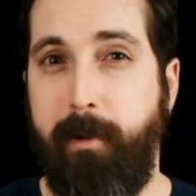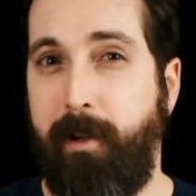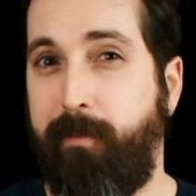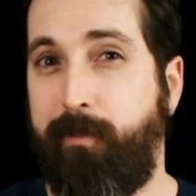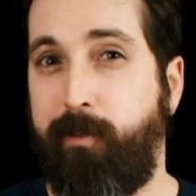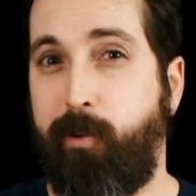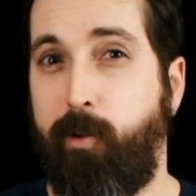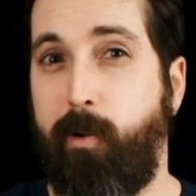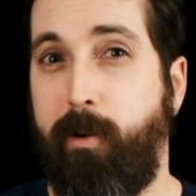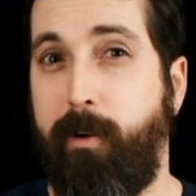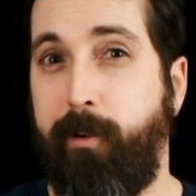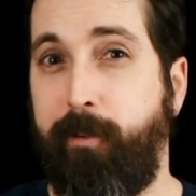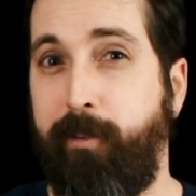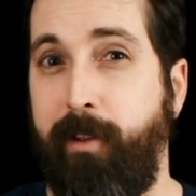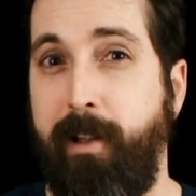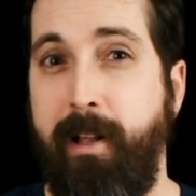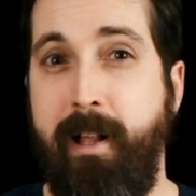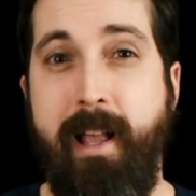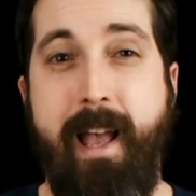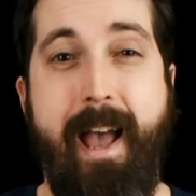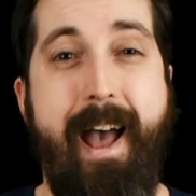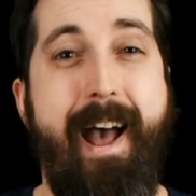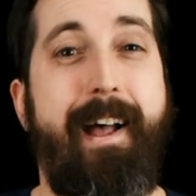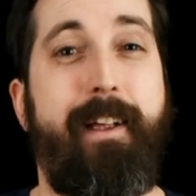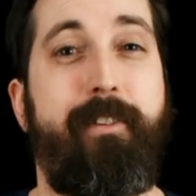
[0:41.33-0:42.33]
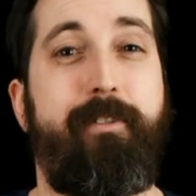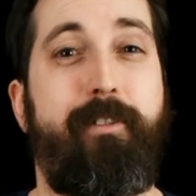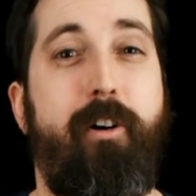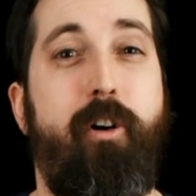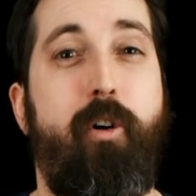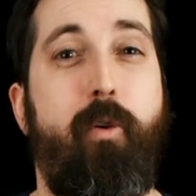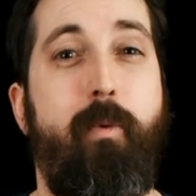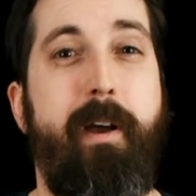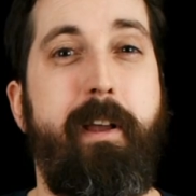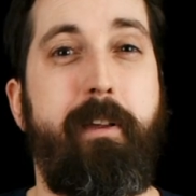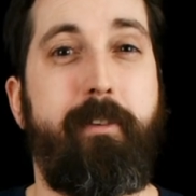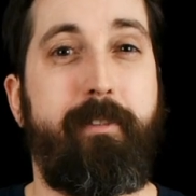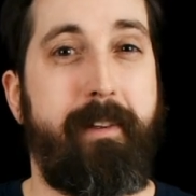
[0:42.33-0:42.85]
Of course, as
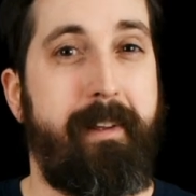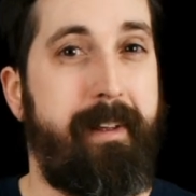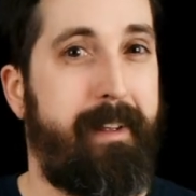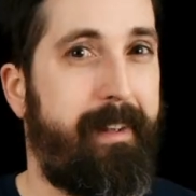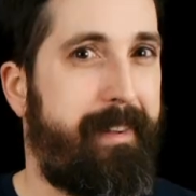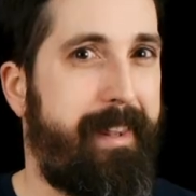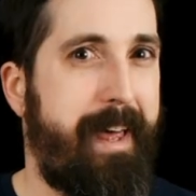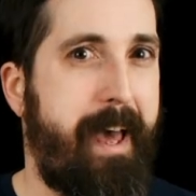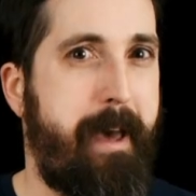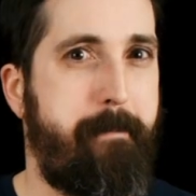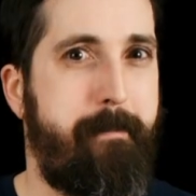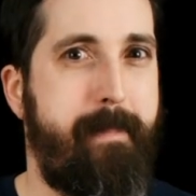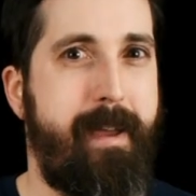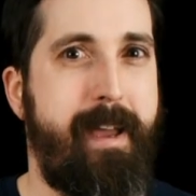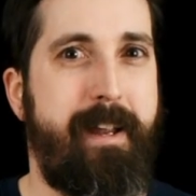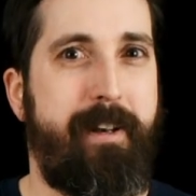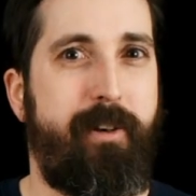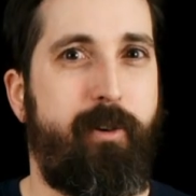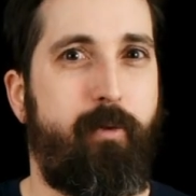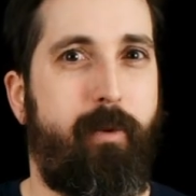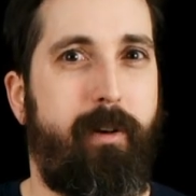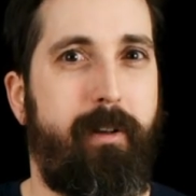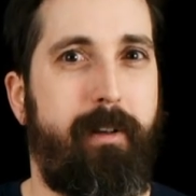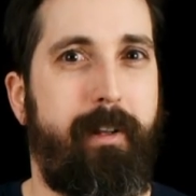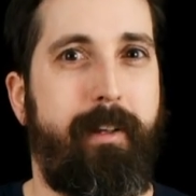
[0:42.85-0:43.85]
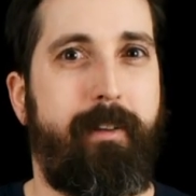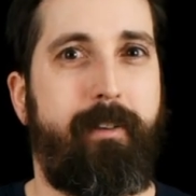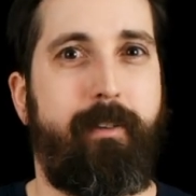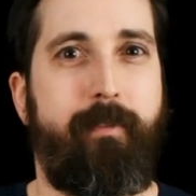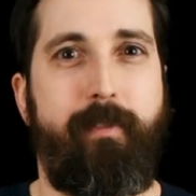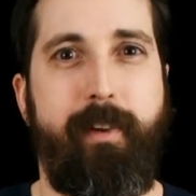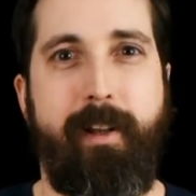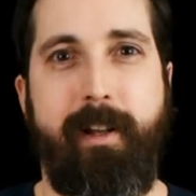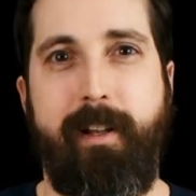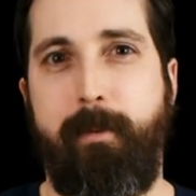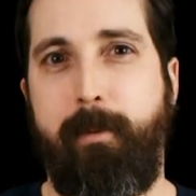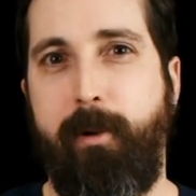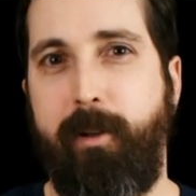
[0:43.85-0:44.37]
always, that manual is
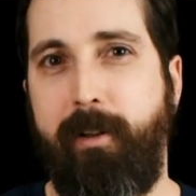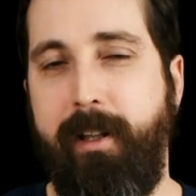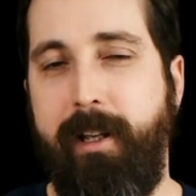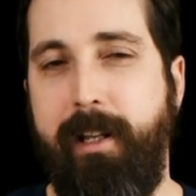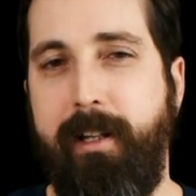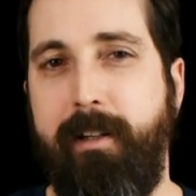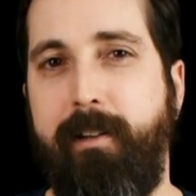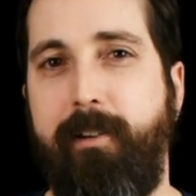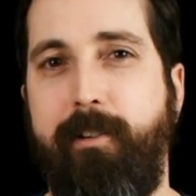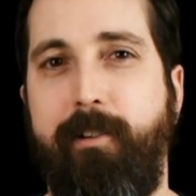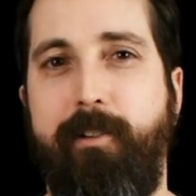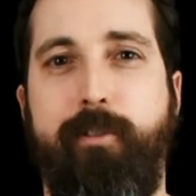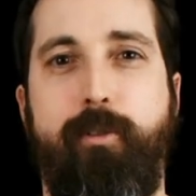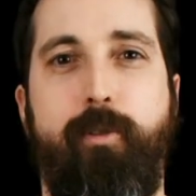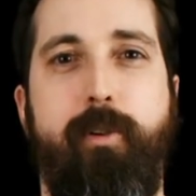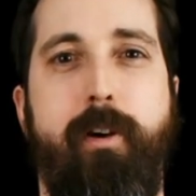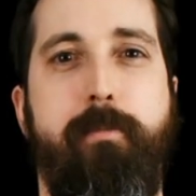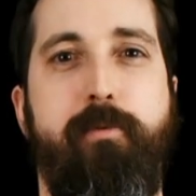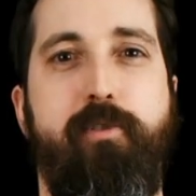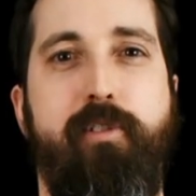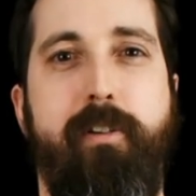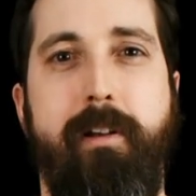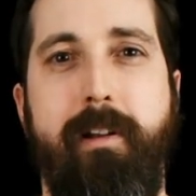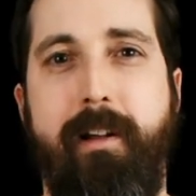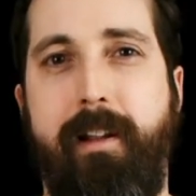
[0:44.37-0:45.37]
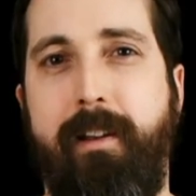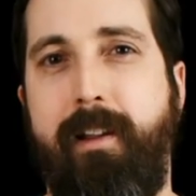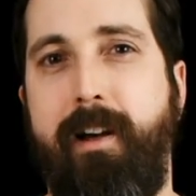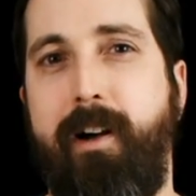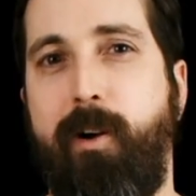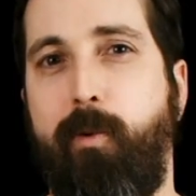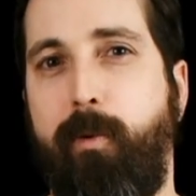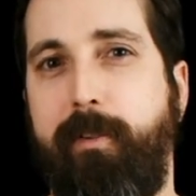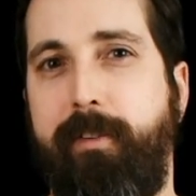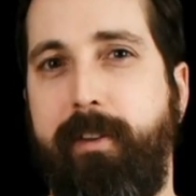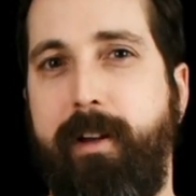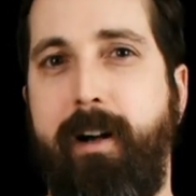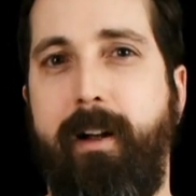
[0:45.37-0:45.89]
available in the description
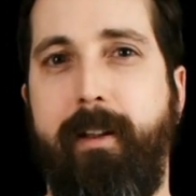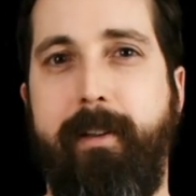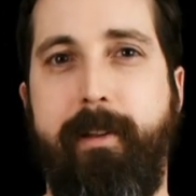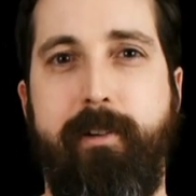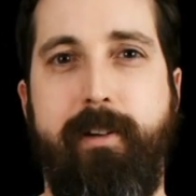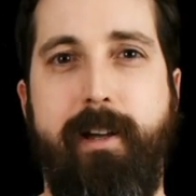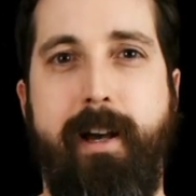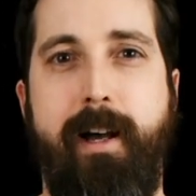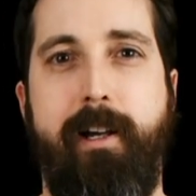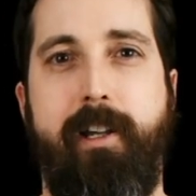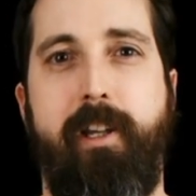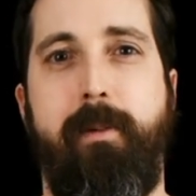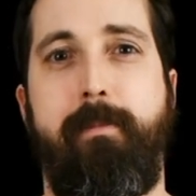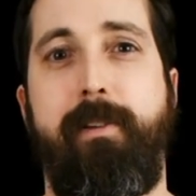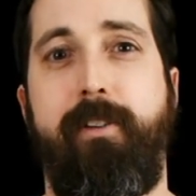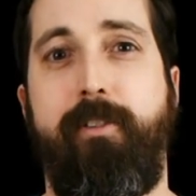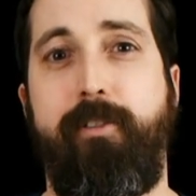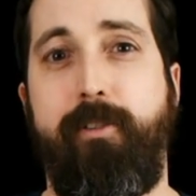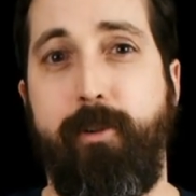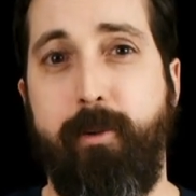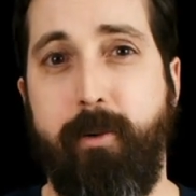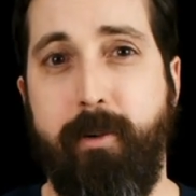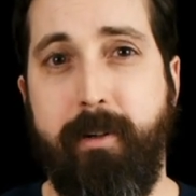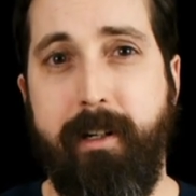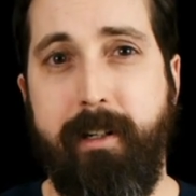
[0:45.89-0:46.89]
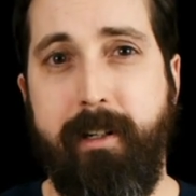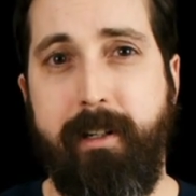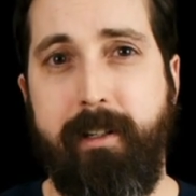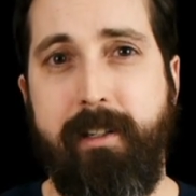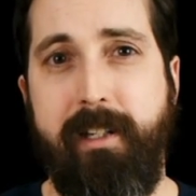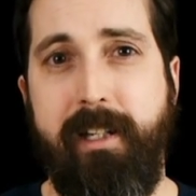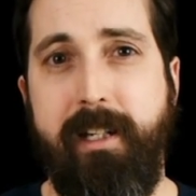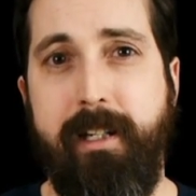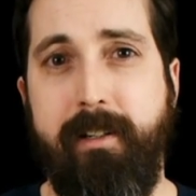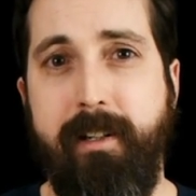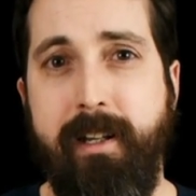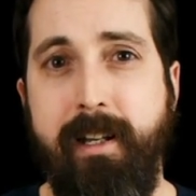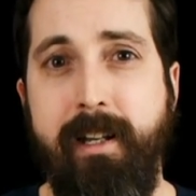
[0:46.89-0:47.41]
along with all the documents you're going to
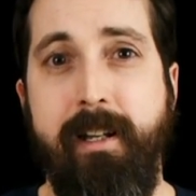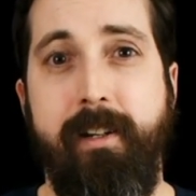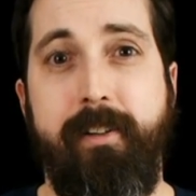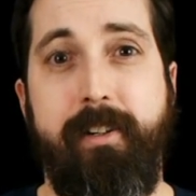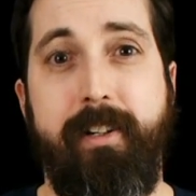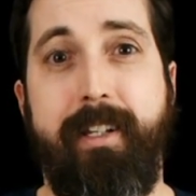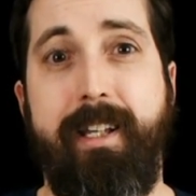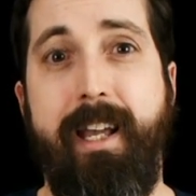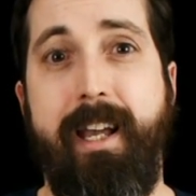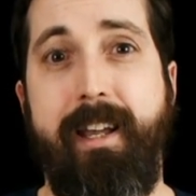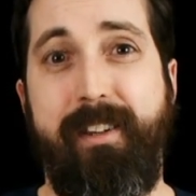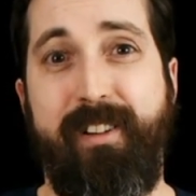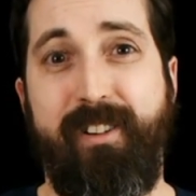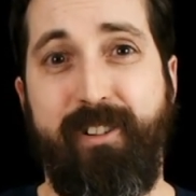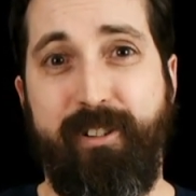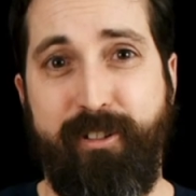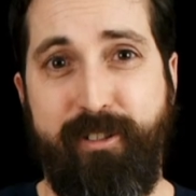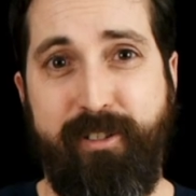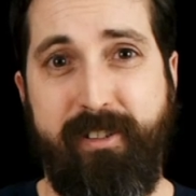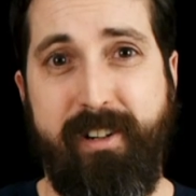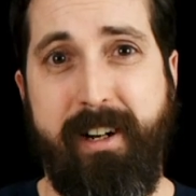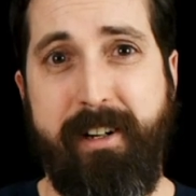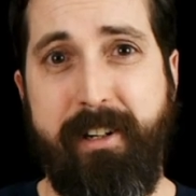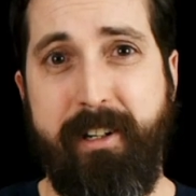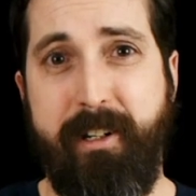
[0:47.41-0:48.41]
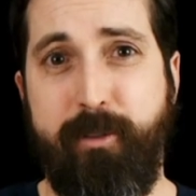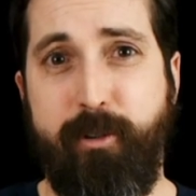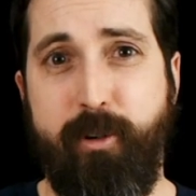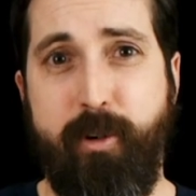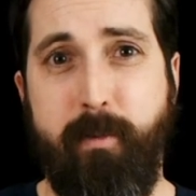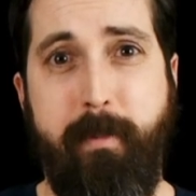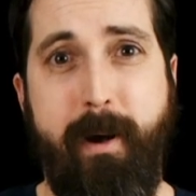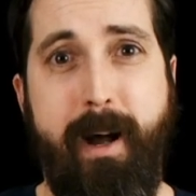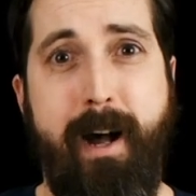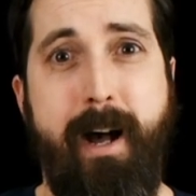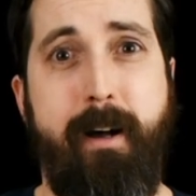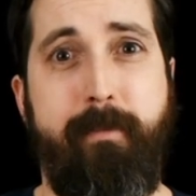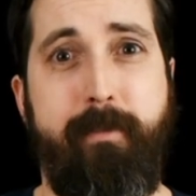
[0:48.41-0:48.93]
need to get your study
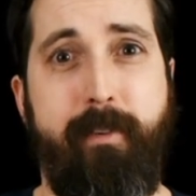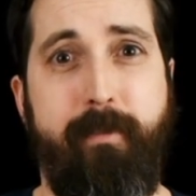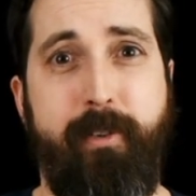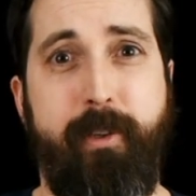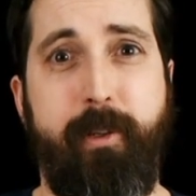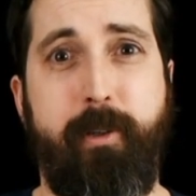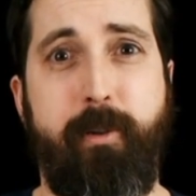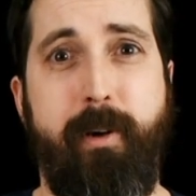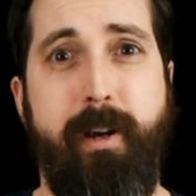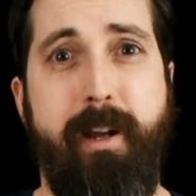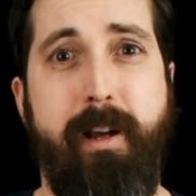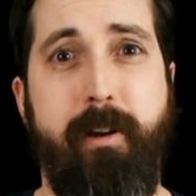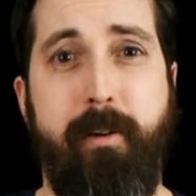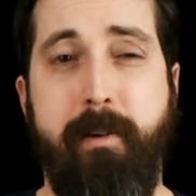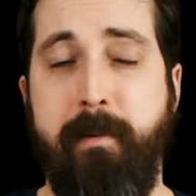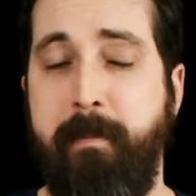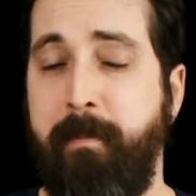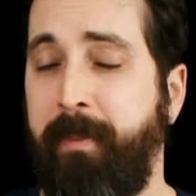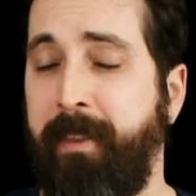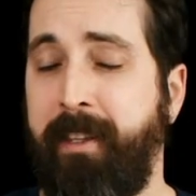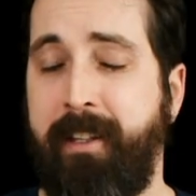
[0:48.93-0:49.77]
group off of the ground